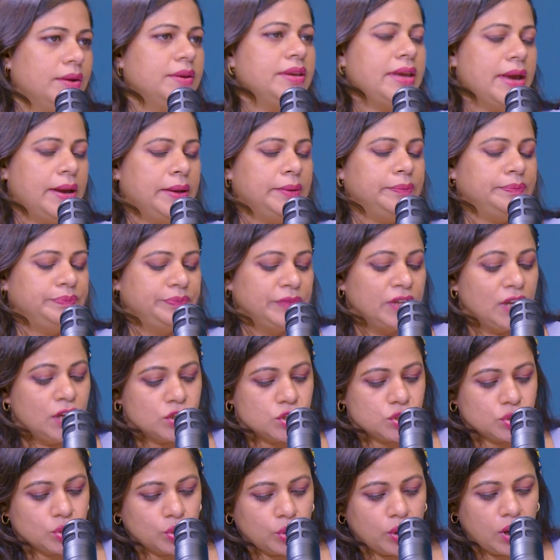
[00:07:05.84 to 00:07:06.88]
Yeah.
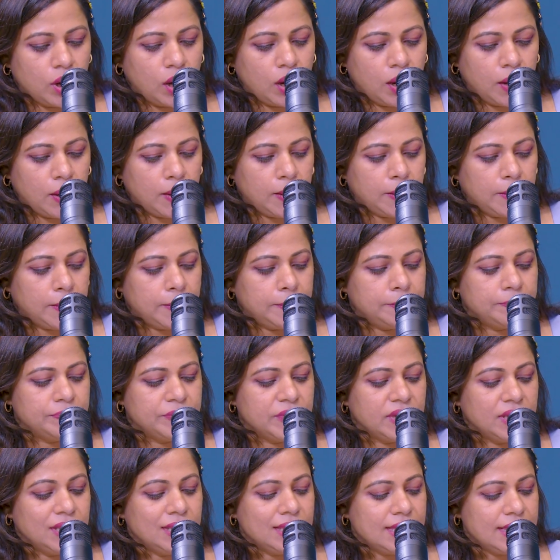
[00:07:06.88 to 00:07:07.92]
So,
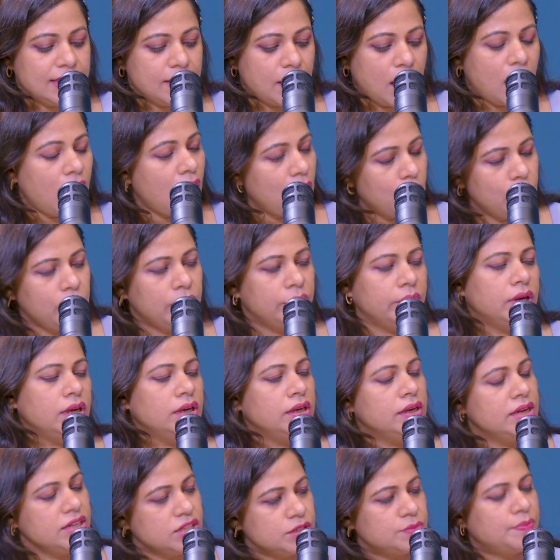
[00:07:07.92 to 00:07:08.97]
however,
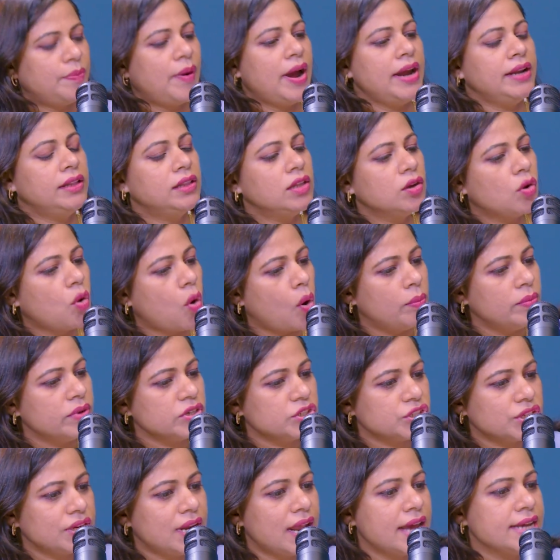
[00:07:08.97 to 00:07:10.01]
despite the
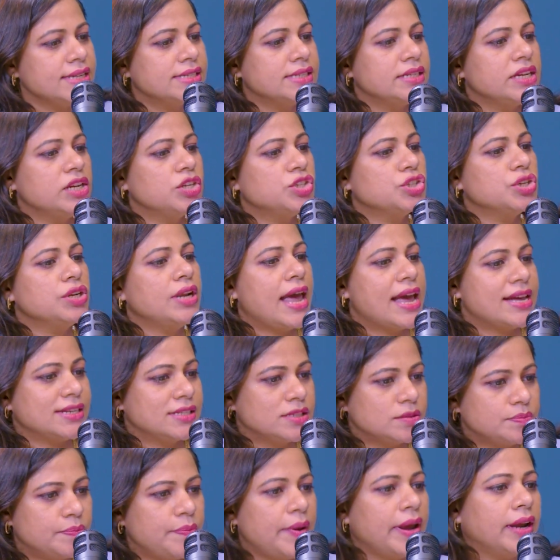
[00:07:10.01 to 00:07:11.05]
commercialization
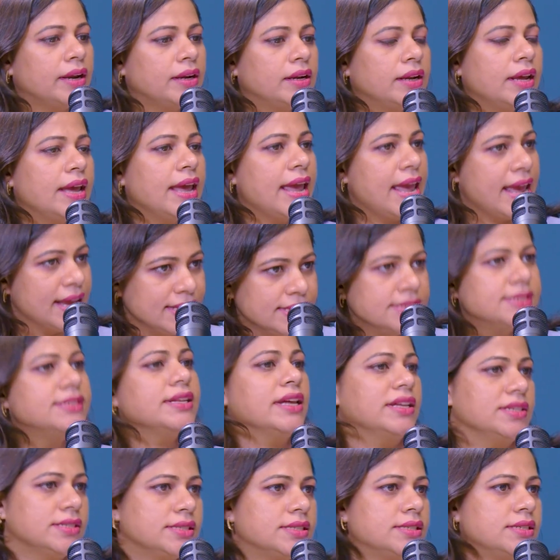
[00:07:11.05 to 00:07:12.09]
aspect
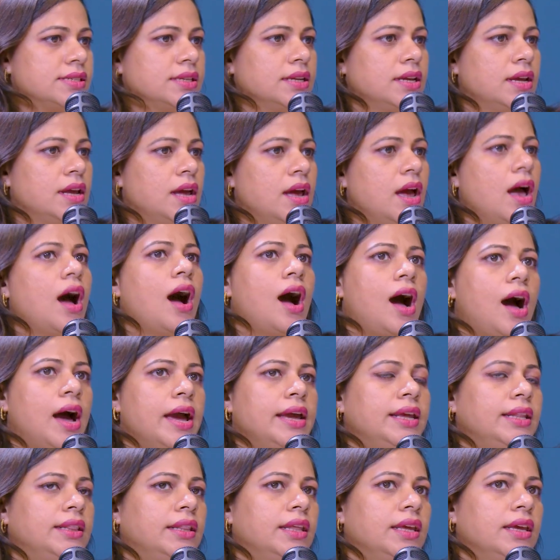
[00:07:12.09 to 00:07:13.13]
exists,
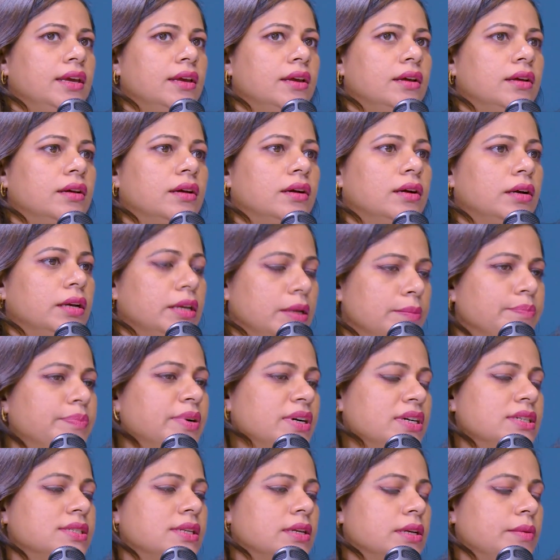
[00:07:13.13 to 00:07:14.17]
I think,
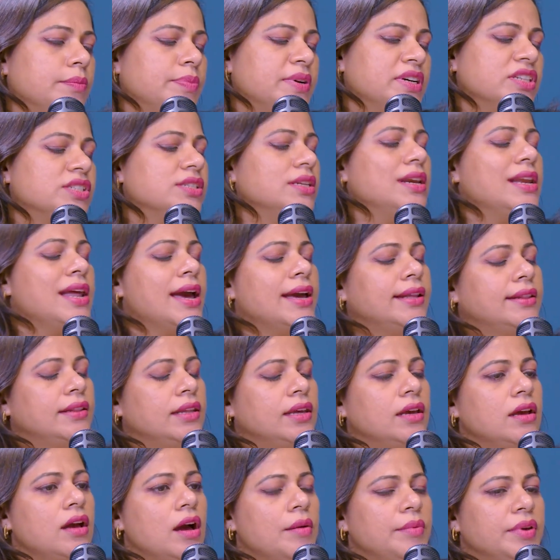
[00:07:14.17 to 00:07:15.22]
personally, I
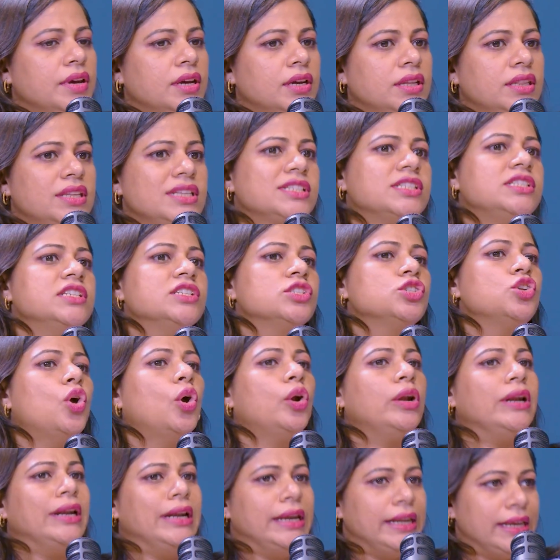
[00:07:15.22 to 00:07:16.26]
think, Gamika, this does
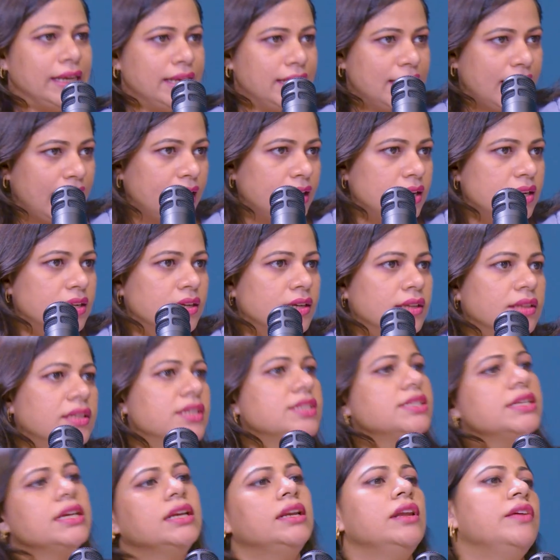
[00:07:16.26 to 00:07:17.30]
not negate the
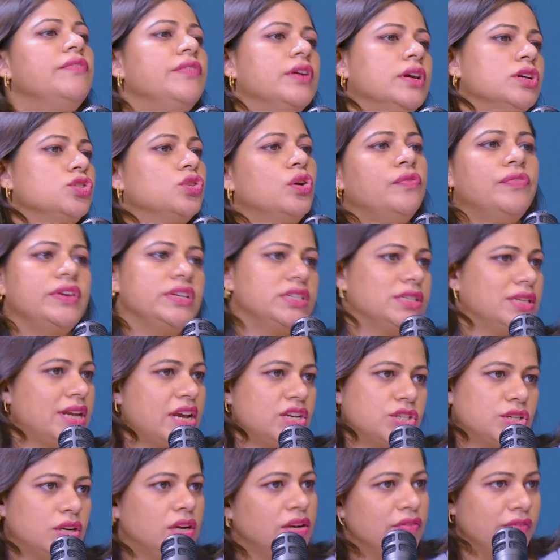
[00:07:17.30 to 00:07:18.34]
significance of
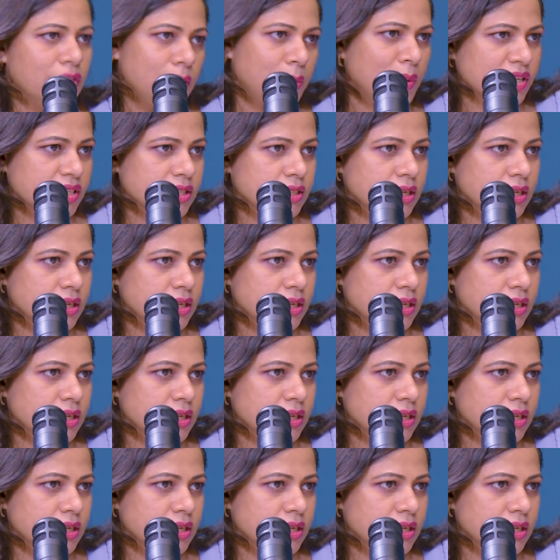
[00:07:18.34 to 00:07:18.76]
International Women's